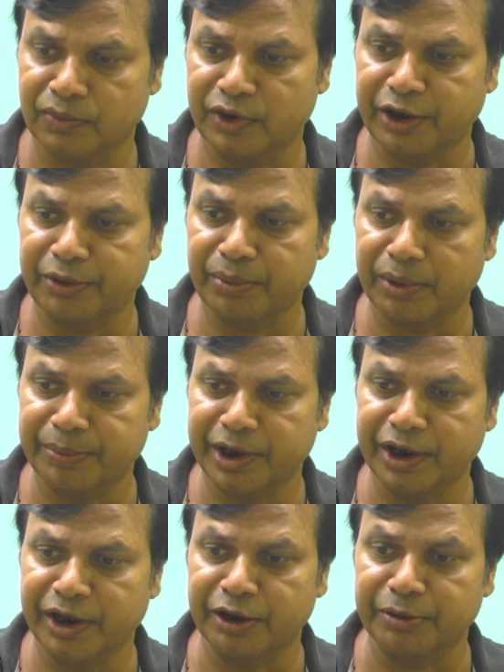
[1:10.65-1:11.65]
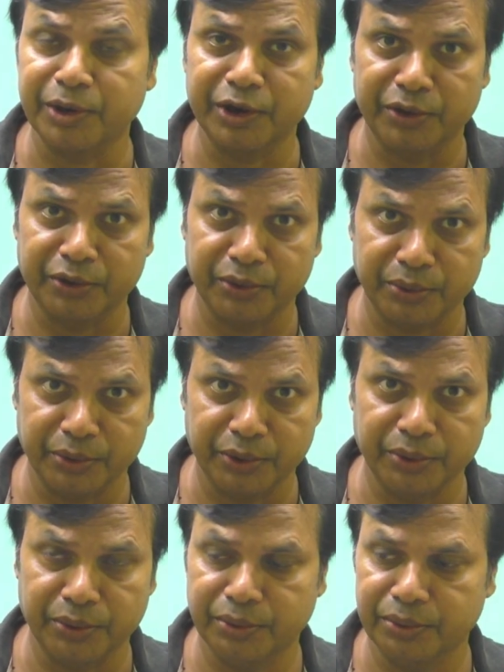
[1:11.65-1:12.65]
convenient to you
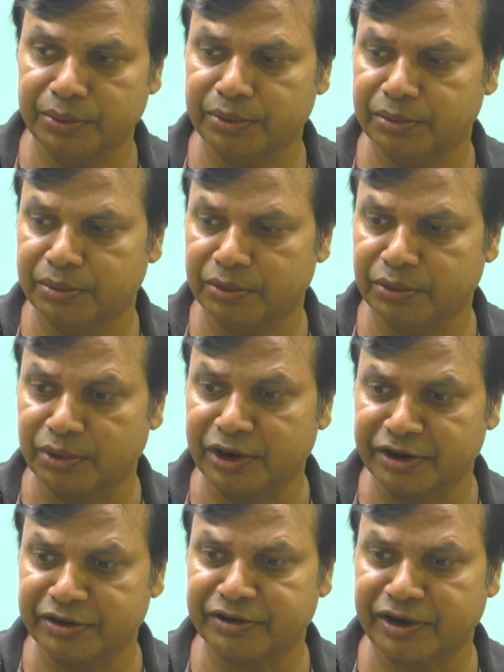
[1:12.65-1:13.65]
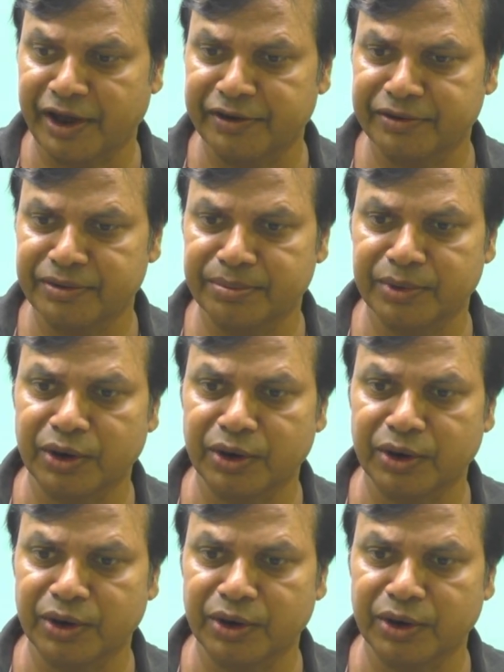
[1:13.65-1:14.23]
to understand, because